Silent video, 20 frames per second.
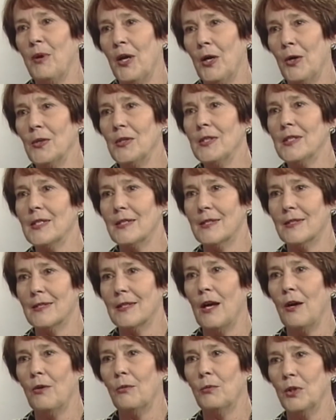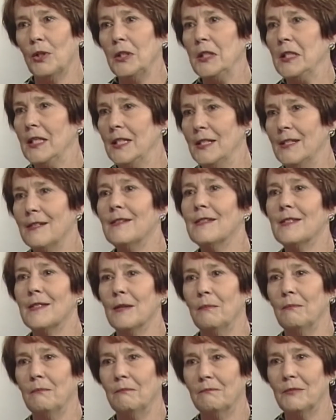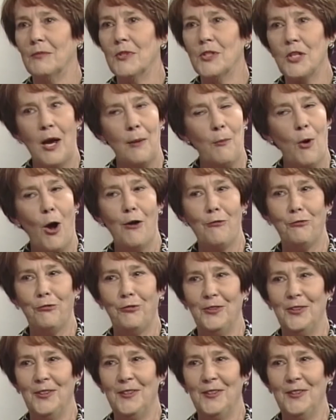parents really need some time off.